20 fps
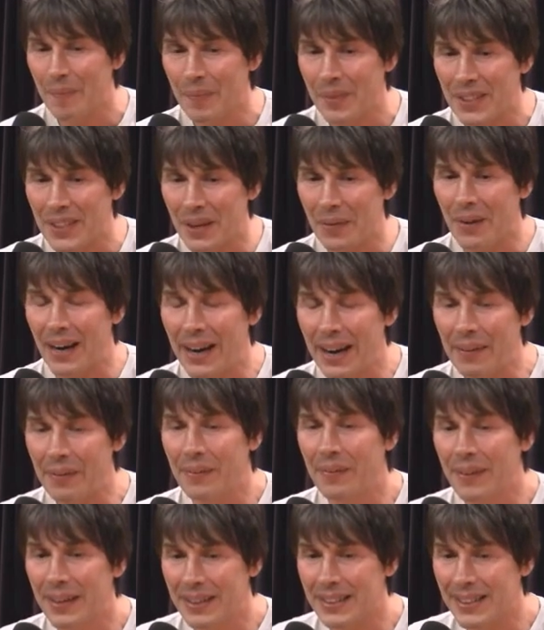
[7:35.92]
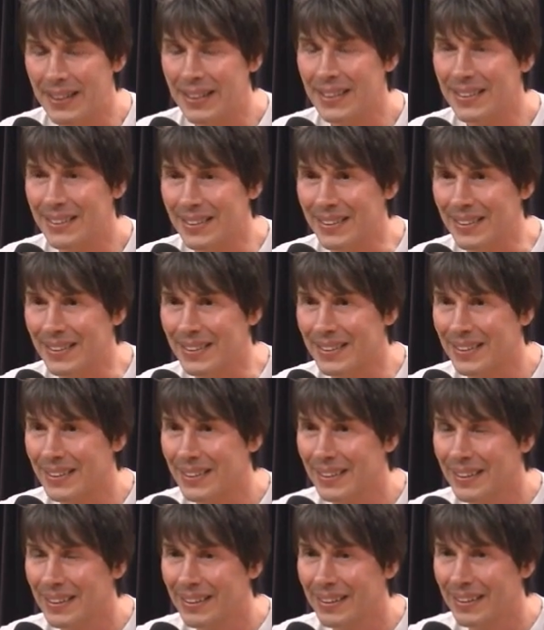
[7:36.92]
So our existence
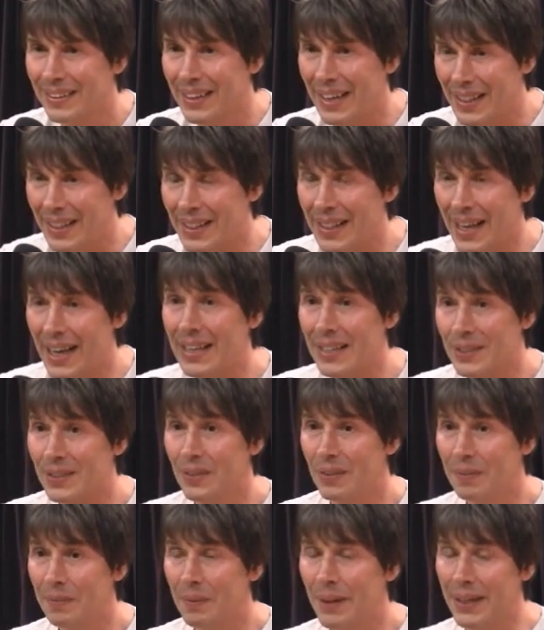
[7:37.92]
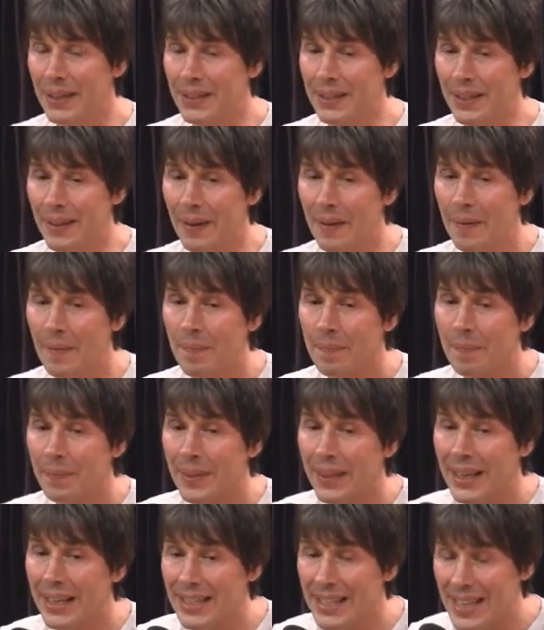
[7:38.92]
in that sort of picture
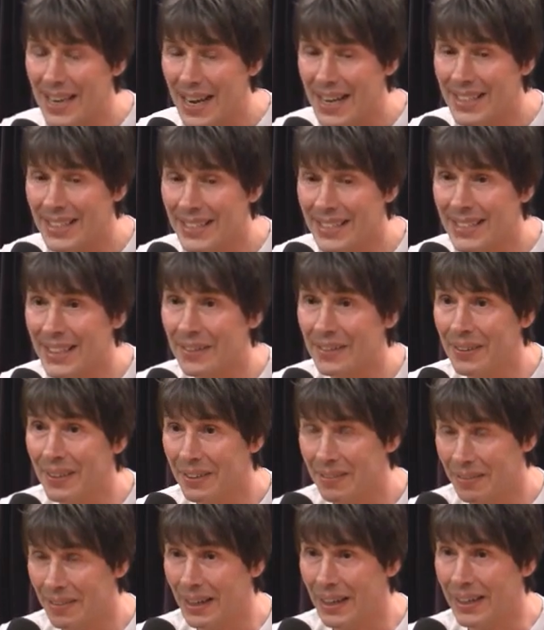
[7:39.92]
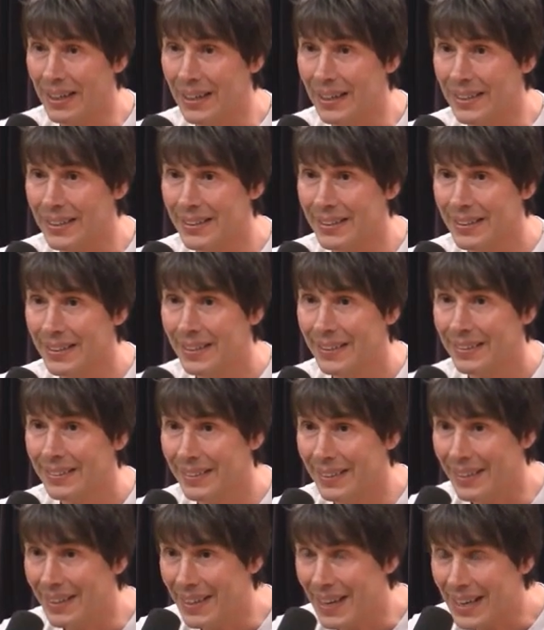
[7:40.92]
is necessarily finite
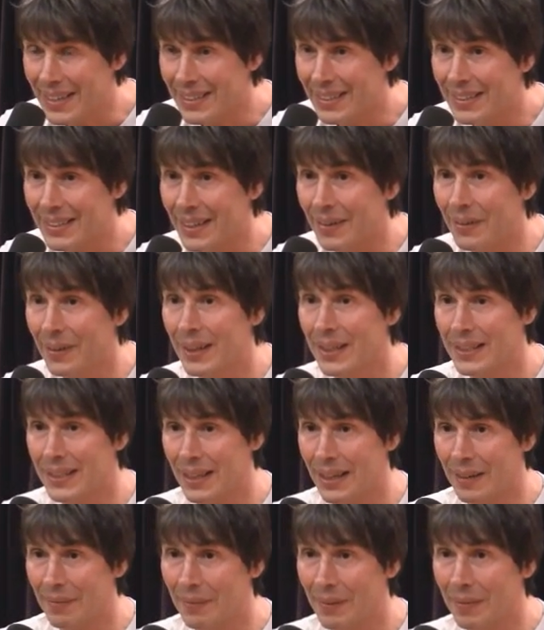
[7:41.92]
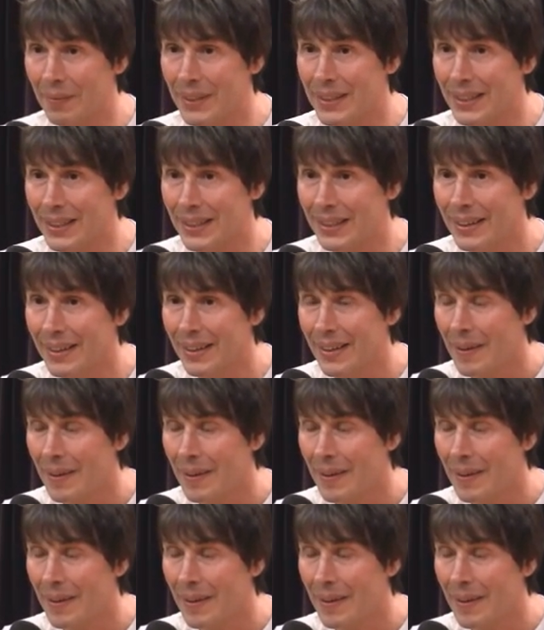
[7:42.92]
and necessarily time limited.